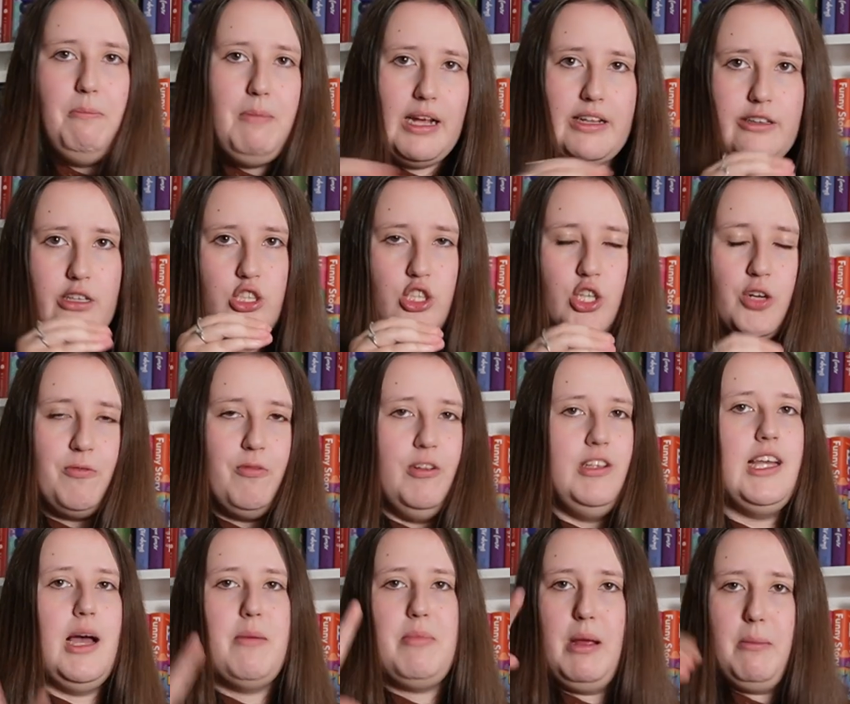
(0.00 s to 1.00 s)
Big
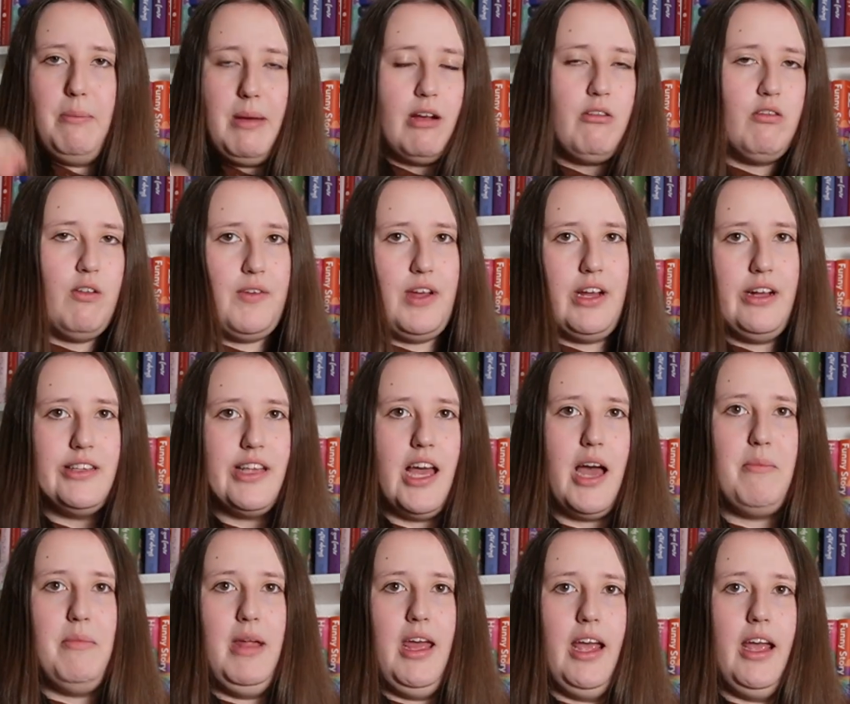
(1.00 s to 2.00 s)
discoveries happening, big reveals
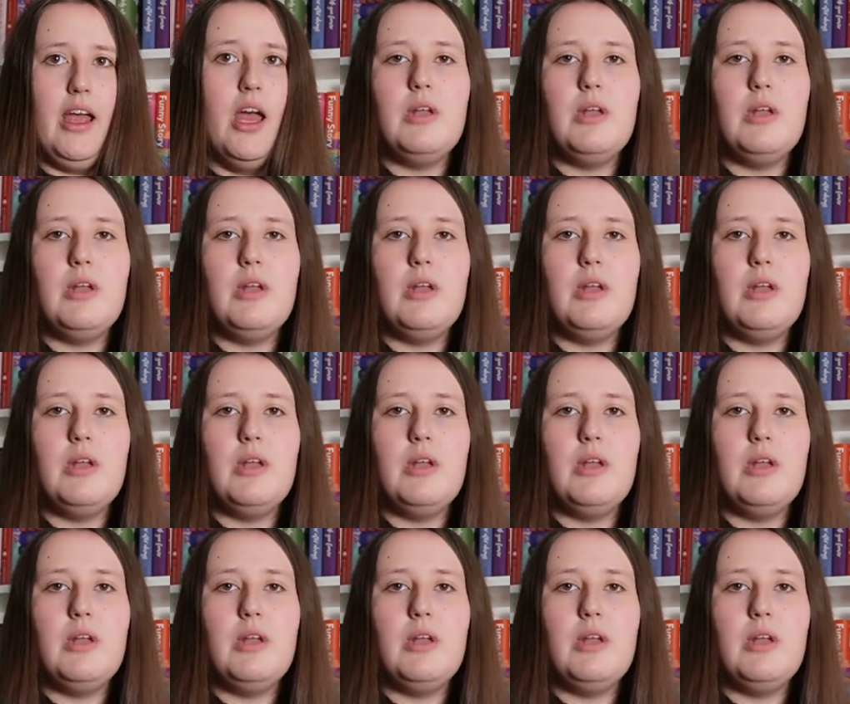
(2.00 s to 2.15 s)
happening.